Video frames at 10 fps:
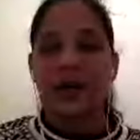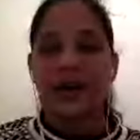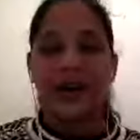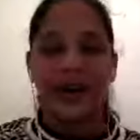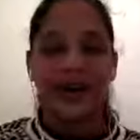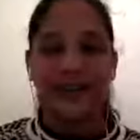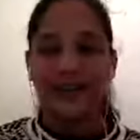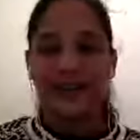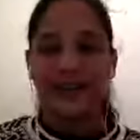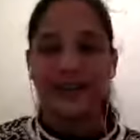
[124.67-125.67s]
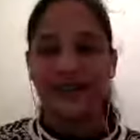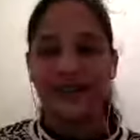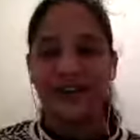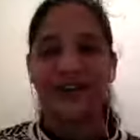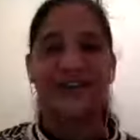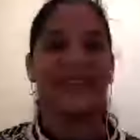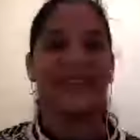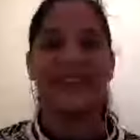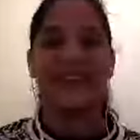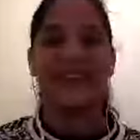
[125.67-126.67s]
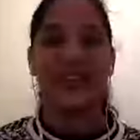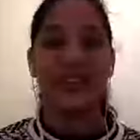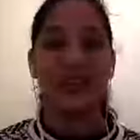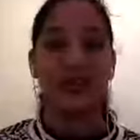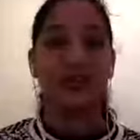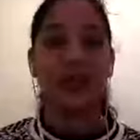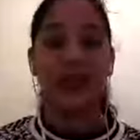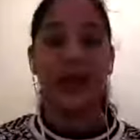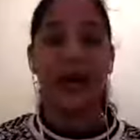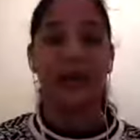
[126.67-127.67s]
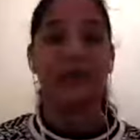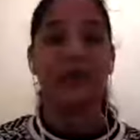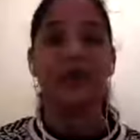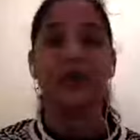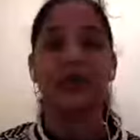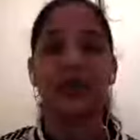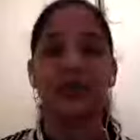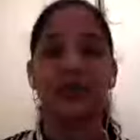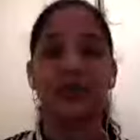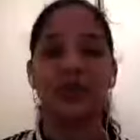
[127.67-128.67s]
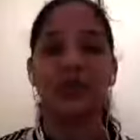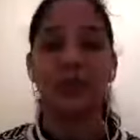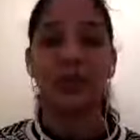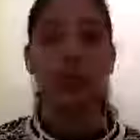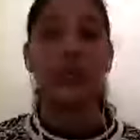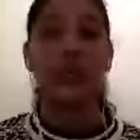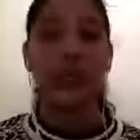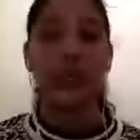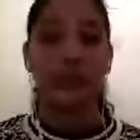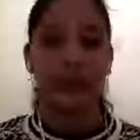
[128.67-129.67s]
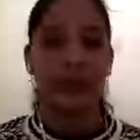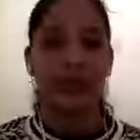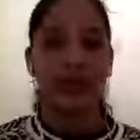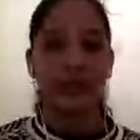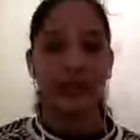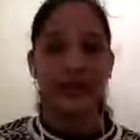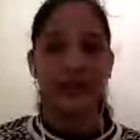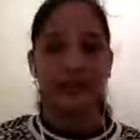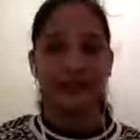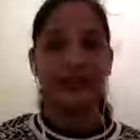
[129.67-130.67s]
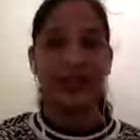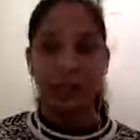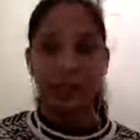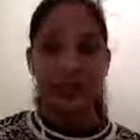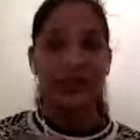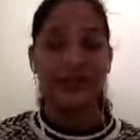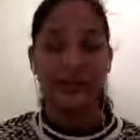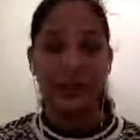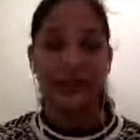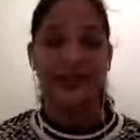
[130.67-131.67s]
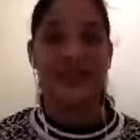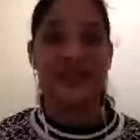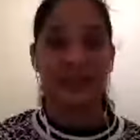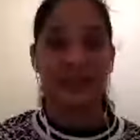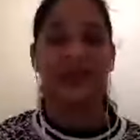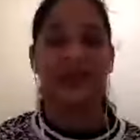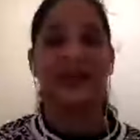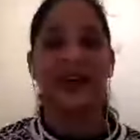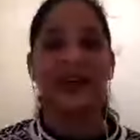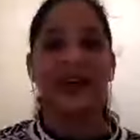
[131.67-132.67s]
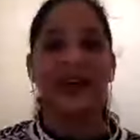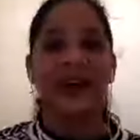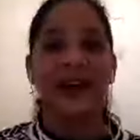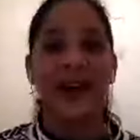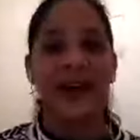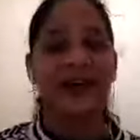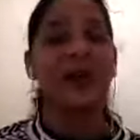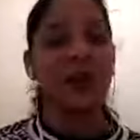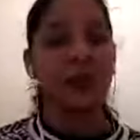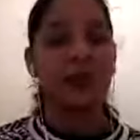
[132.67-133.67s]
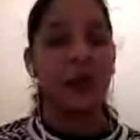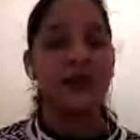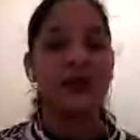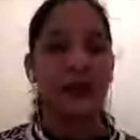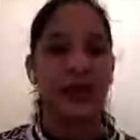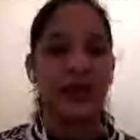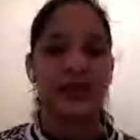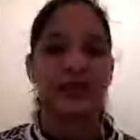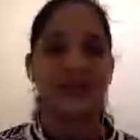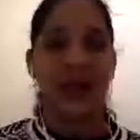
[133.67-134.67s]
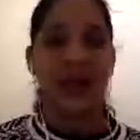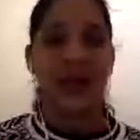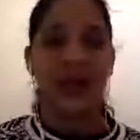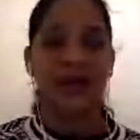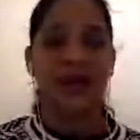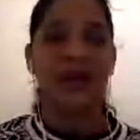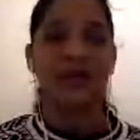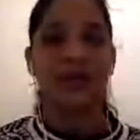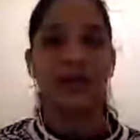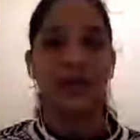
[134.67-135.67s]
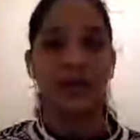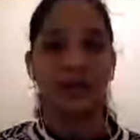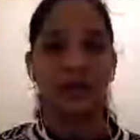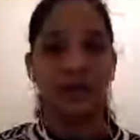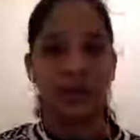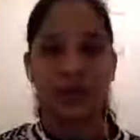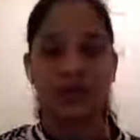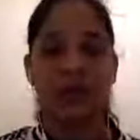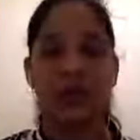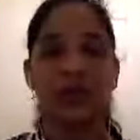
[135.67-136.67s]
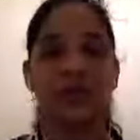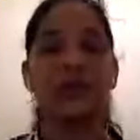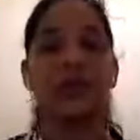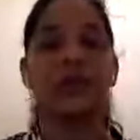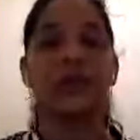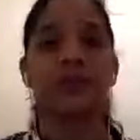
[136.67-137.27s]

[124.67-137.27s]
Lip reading: Hi Tarun, hi Franca. It's a Google app. It's called Google Keep. Keep as in keep it in its place, keep. And I'm going to post the links at the end of the video in the comments below.